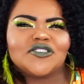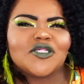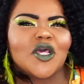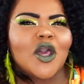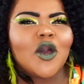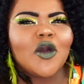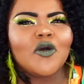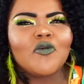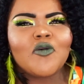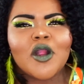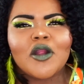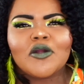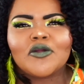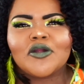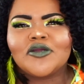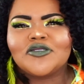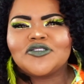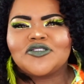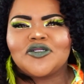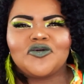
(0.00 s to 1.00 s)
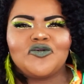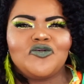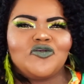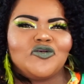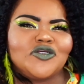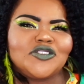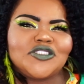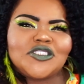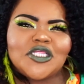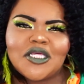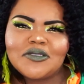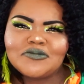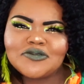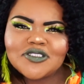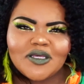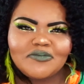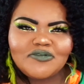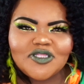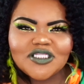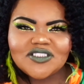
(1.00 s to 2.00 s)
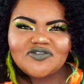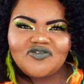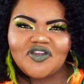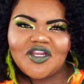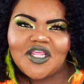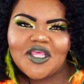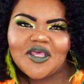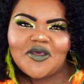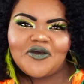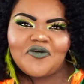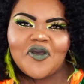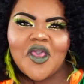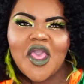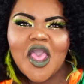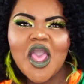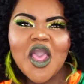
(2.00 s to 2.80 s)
co-workers, and of course, thumbs up this video.